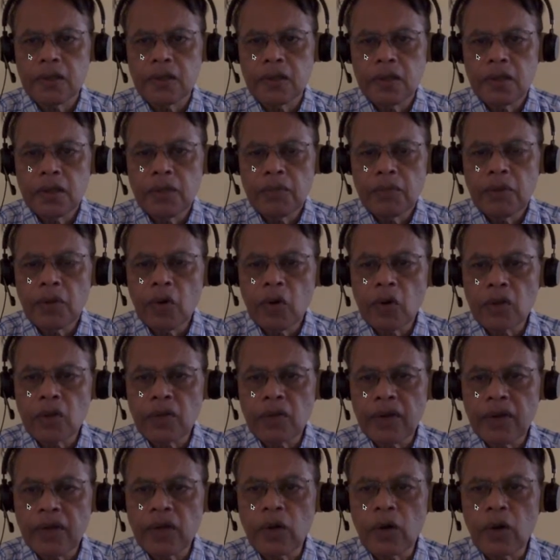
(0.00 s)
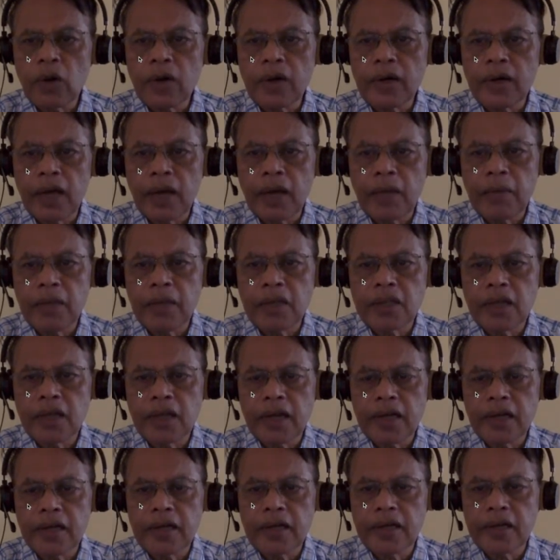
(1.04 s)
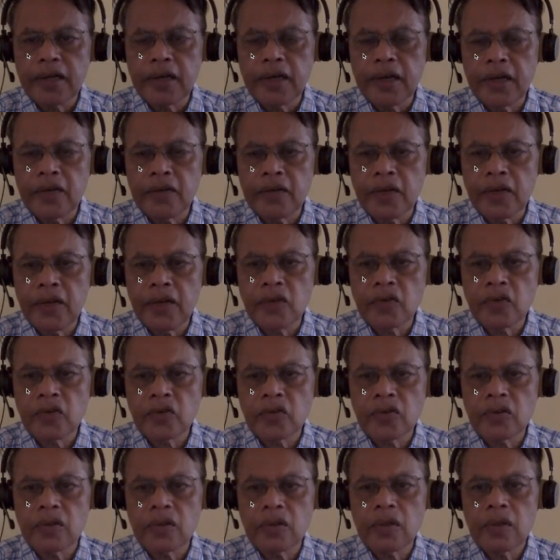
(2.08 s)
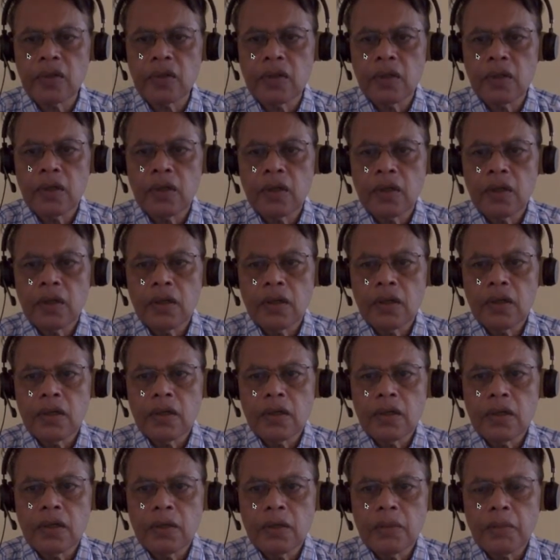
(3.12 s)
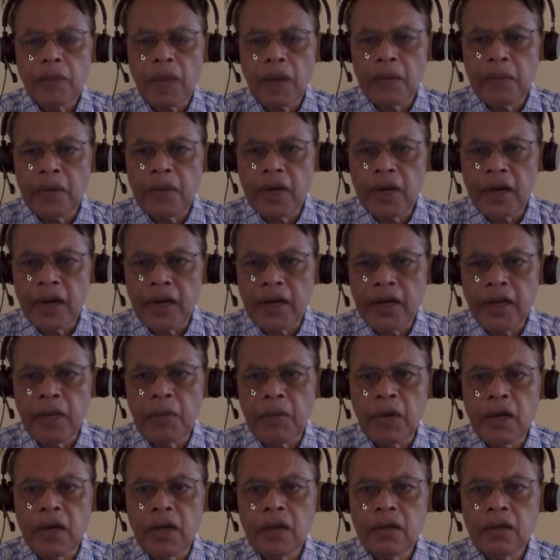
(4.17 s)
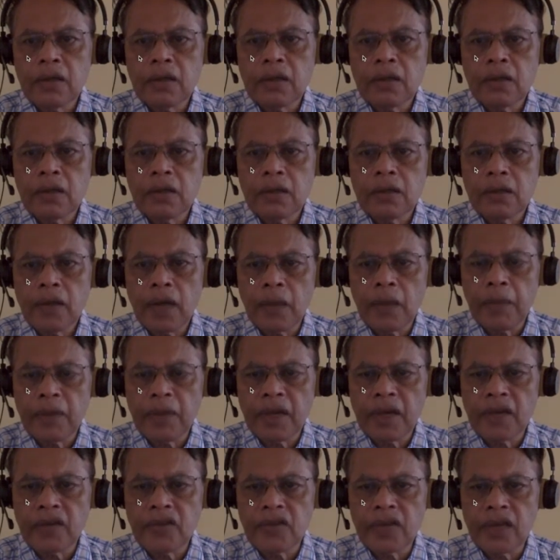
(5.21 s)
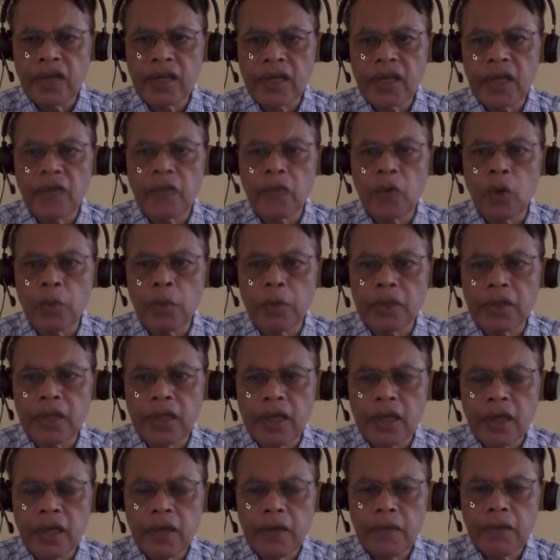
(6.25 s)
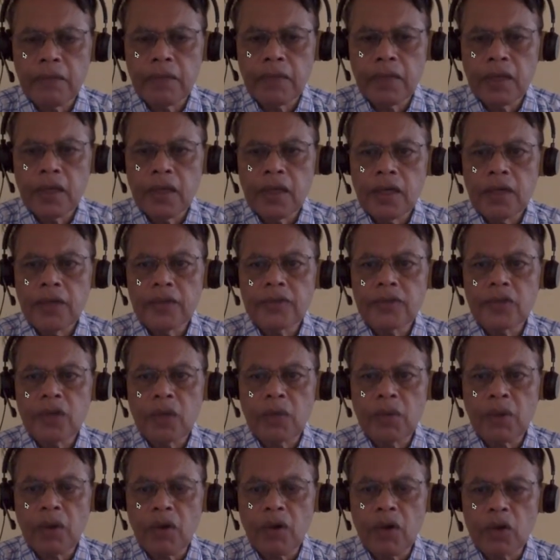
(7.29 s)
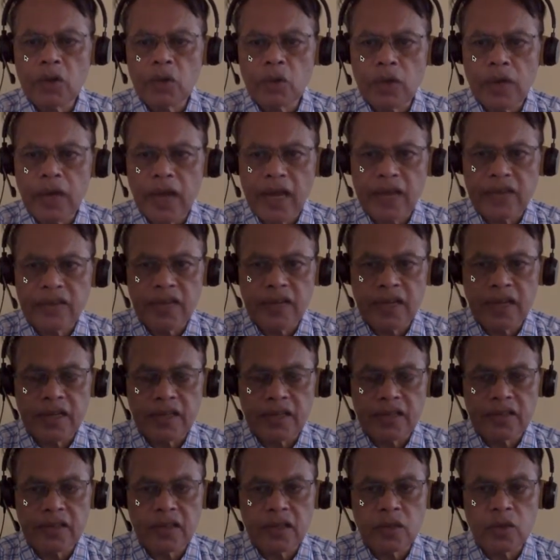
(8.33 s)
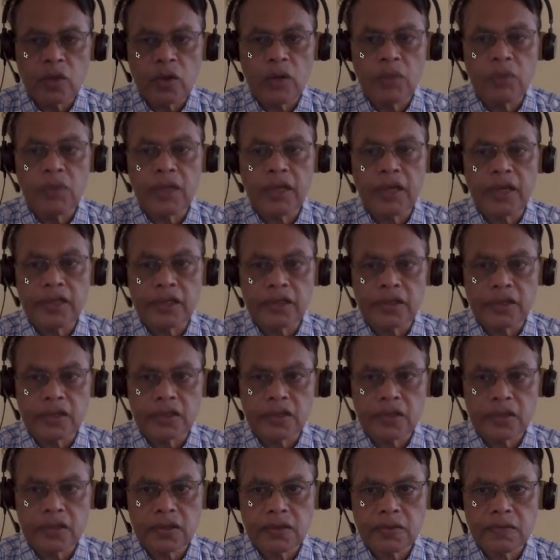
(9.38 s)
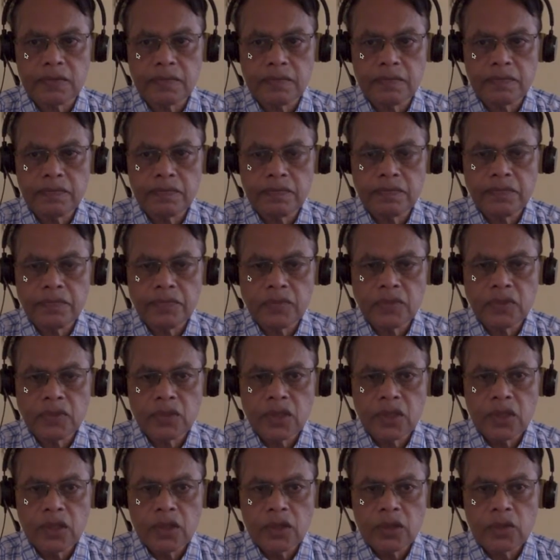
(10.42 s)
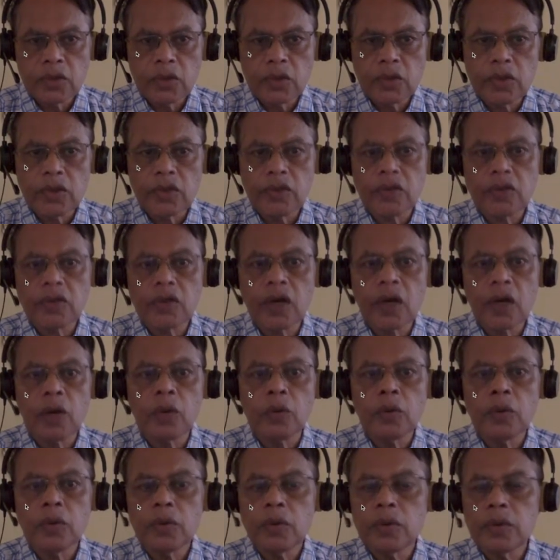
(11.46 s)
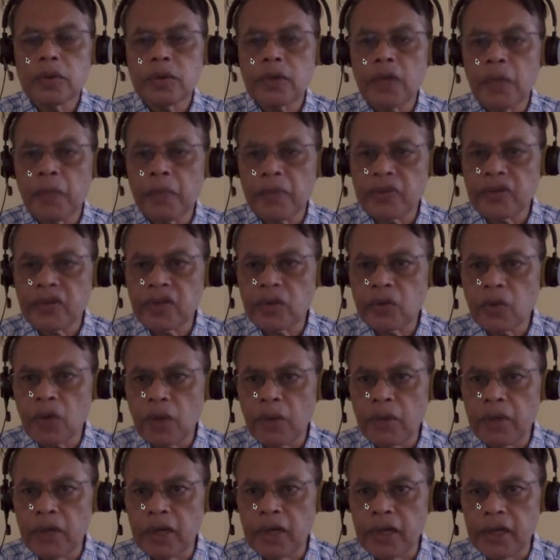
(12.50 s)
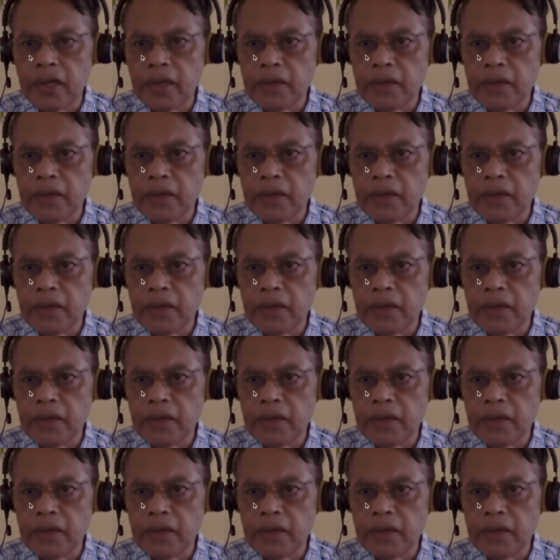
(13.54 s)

because of endocrine damage like kidney disease, pulmonary edema, hypertension, encephalopathy, cerebrovascular accidents and complications. So this is how they present commonly.